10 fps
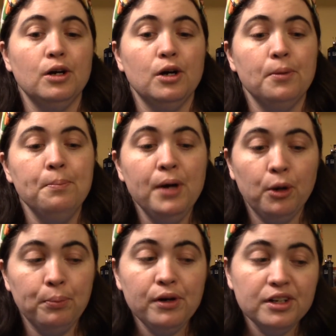
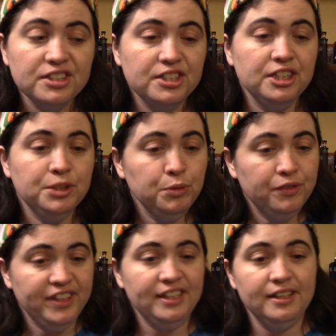Mel Brooks, his
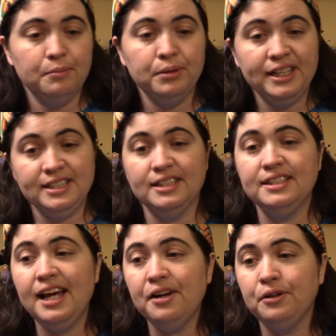movie Blazing
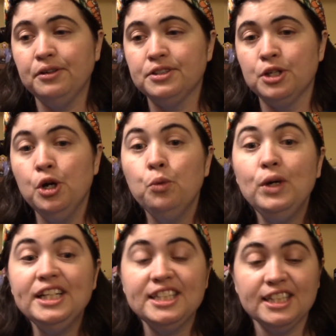Saddles,
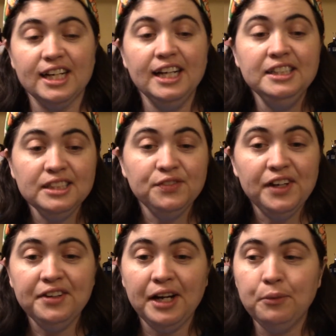which I just
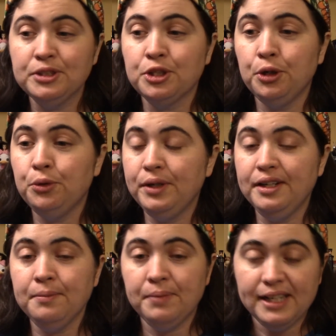found out was
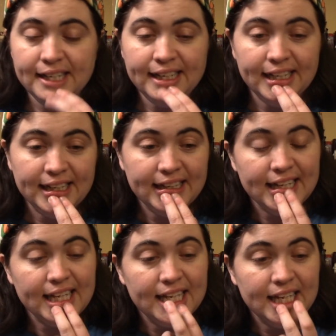co-written by
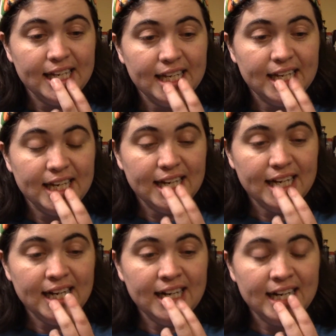
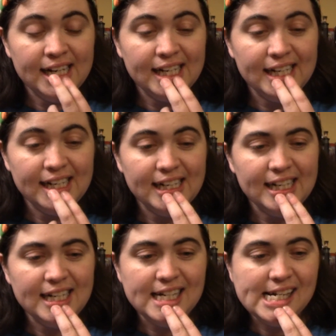
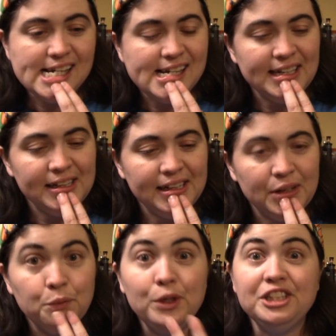uh,
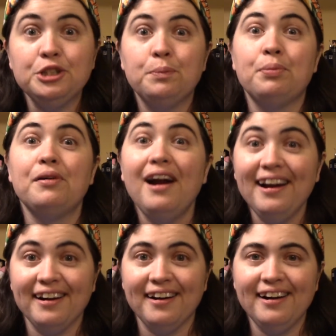Richard
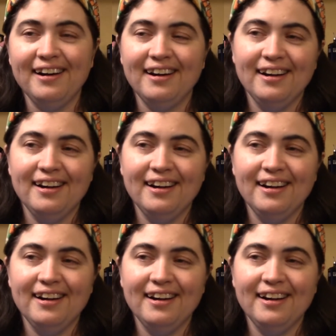Pryor.